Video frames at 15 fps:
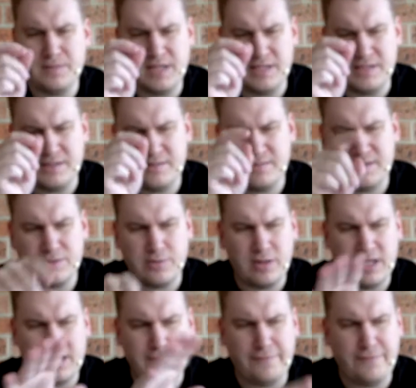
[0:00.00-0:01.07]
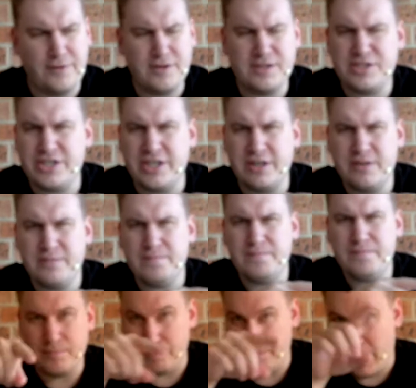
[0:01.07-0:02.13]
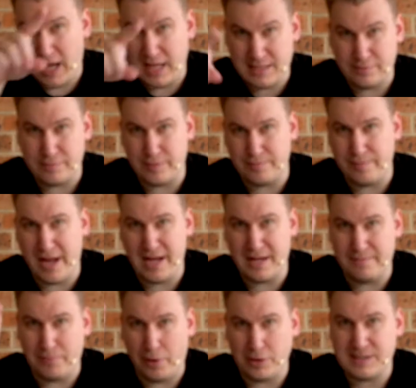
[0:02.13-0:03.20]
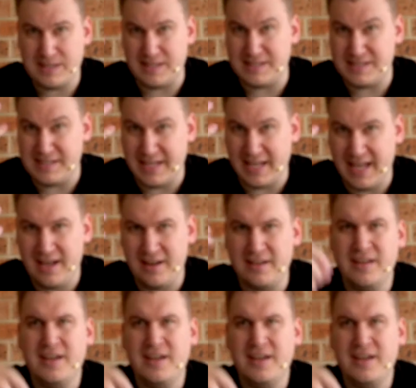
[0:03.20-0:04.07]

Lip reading: in sort of like the first gen of them, parts were made embossed, so they stick out.